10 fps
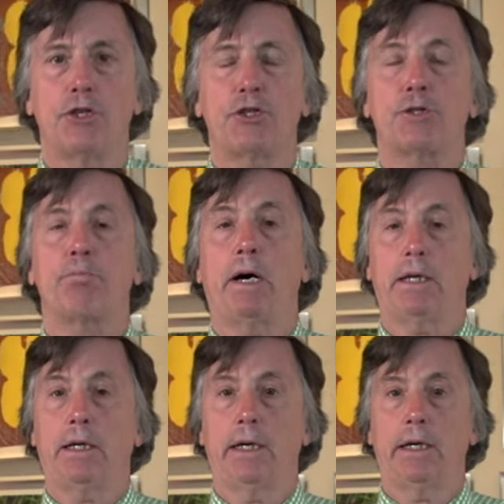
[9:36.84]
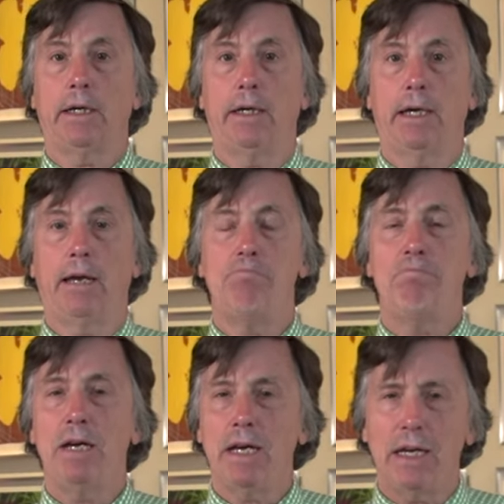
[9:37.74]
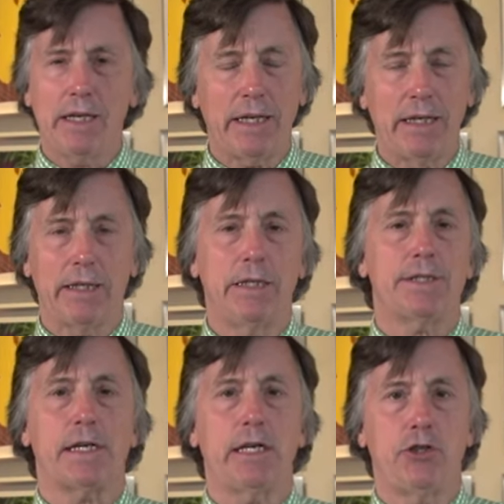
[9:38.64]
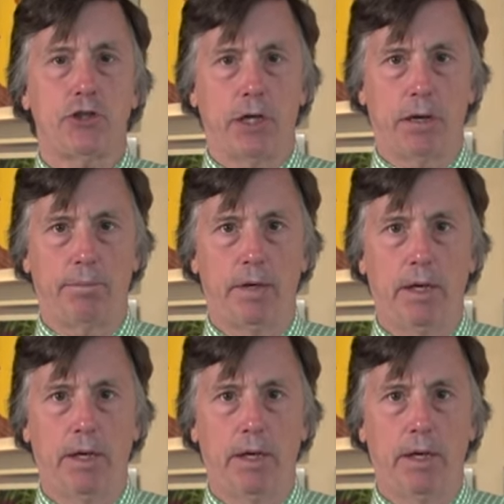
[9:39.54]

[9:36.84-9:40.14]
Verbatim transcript: Spotlight, and man, it is a gem.